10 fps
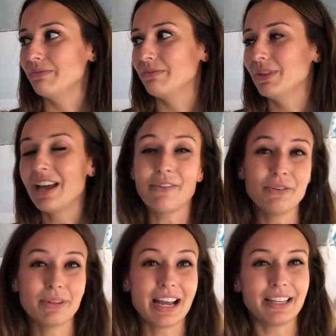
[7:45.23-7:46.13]
not
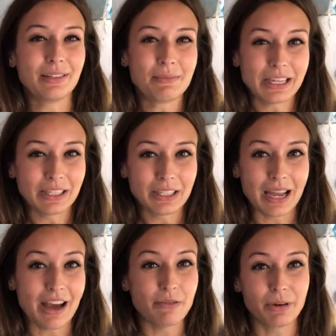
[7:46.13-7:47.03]
everyone has the means to
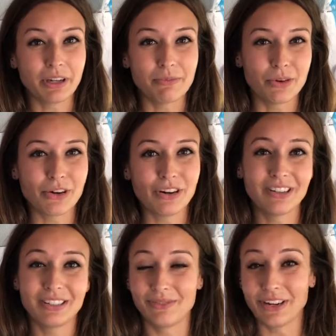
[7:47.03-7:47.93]
have a brick and
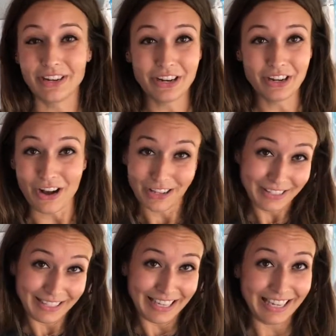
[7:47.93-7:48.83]
mortar. It's very
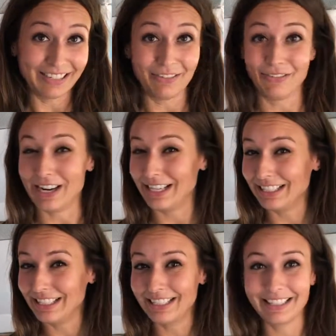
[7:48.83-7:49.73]
costly. Rent
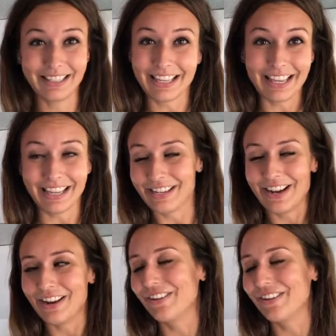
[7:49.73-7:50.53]
is the thing,